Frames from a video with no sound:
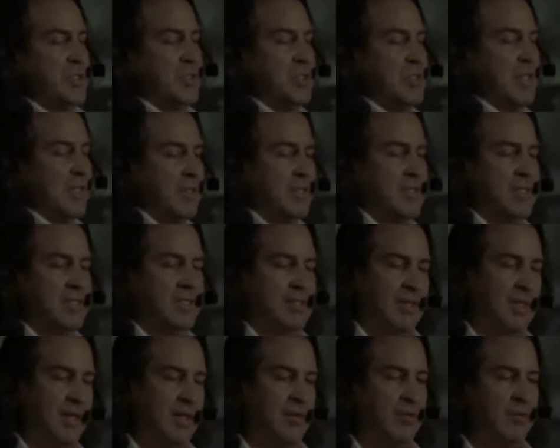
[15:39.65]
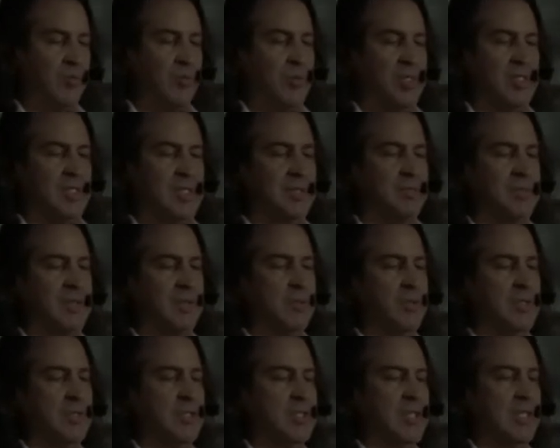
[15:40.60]
Richard Thaler says, a lot of wisdom
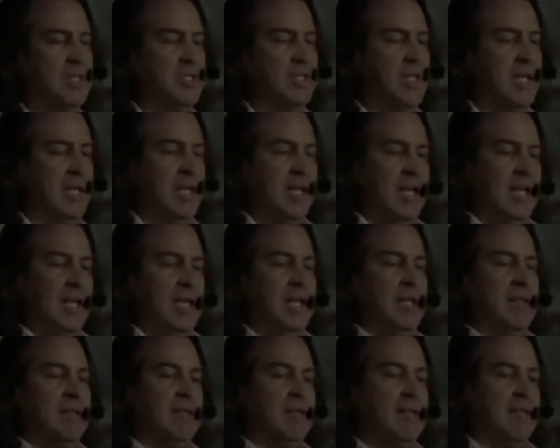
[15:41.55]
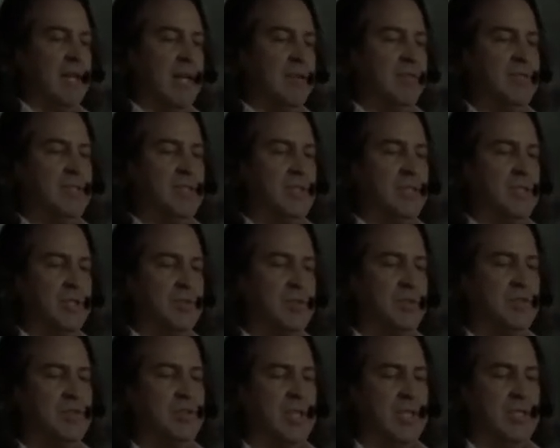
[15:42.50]
in one change. Life is in
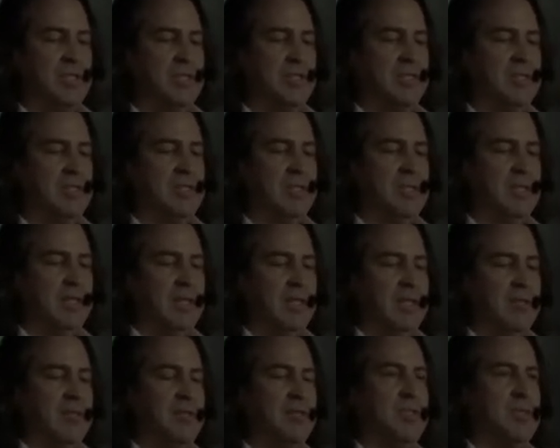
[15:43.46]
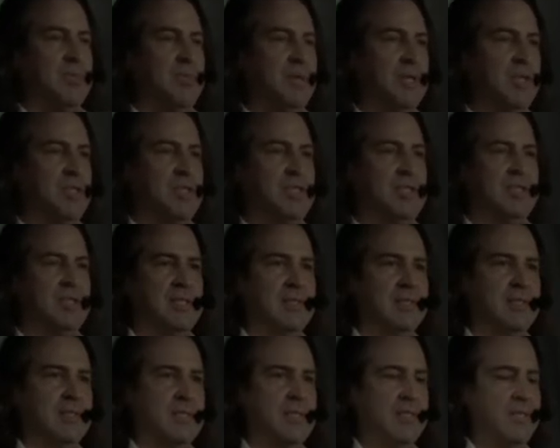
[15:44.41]
terms of changes. There's diminishing
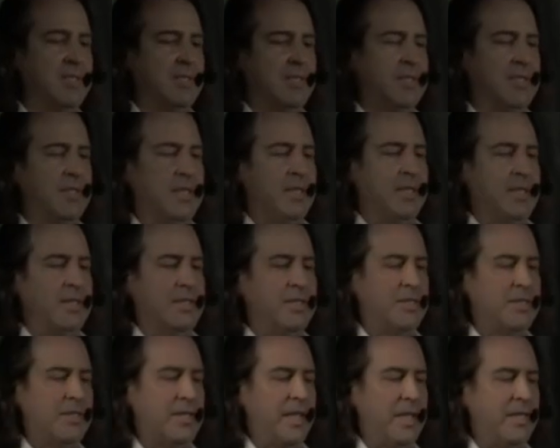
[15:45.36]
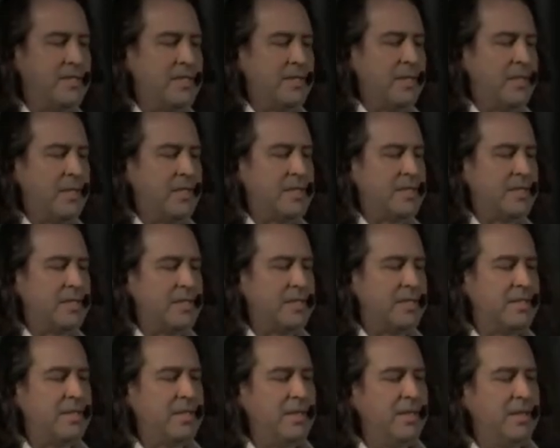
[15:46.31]
sensitivity to gains and
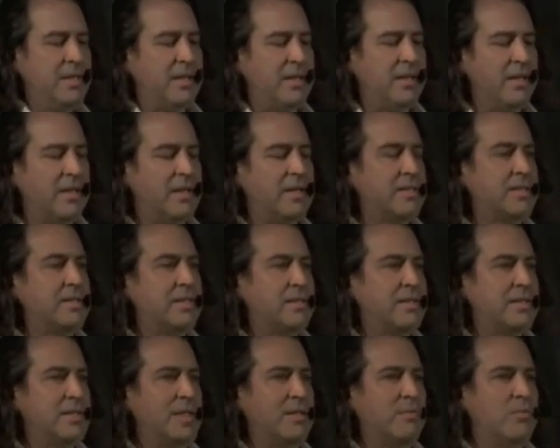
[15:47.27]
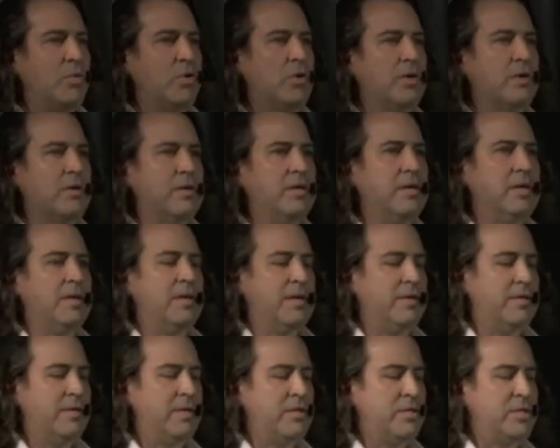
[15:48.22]
losses, and losses sting more
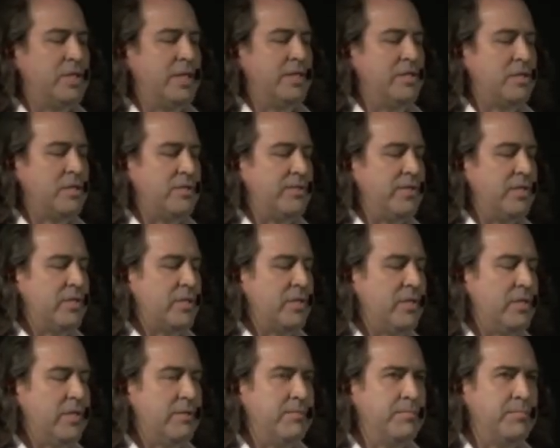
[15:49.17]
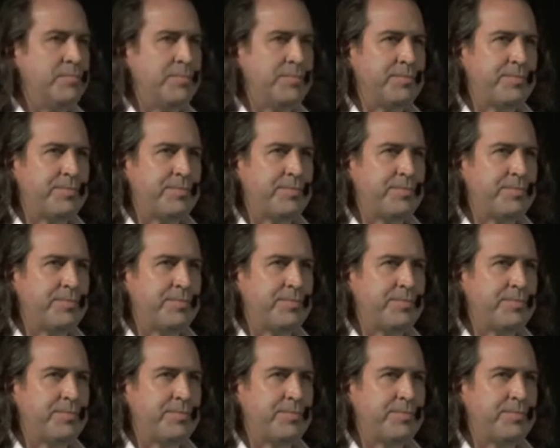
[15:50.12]
than changes feel good.